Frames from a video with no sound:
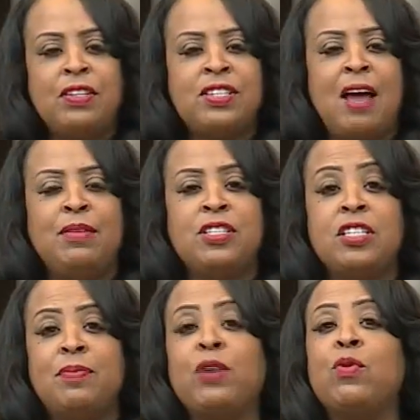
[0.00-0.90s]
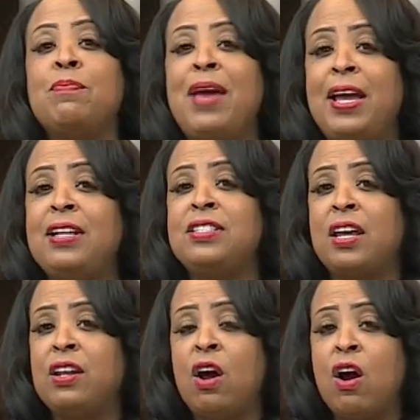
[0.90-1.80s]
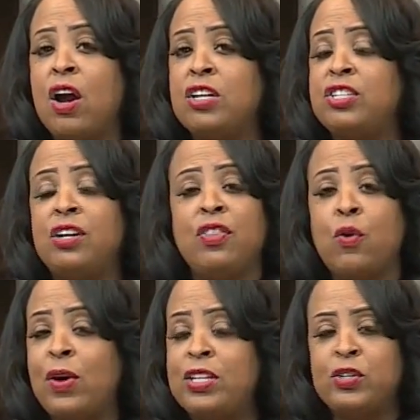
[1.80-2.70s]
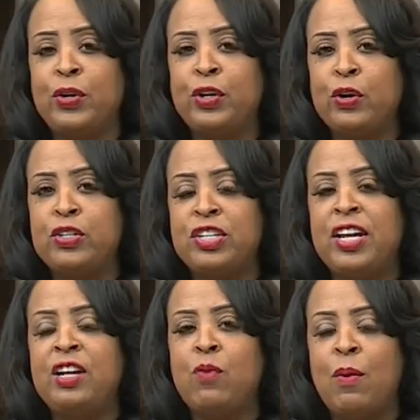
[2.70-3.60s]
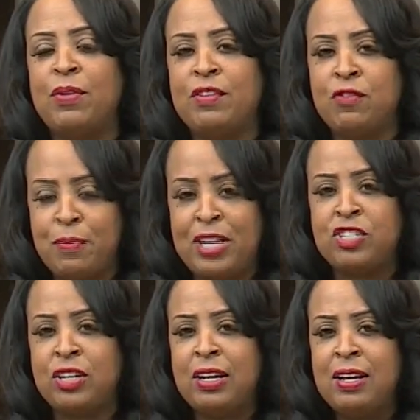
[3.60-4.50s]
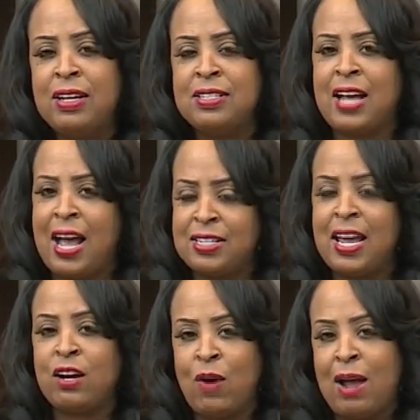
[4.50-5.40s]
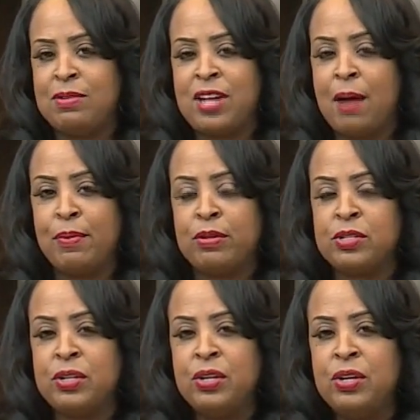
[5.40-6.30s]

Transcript: at this time, the suspect remains at large, and authorities are encouraging anyone with information to contact Crime Stoppers.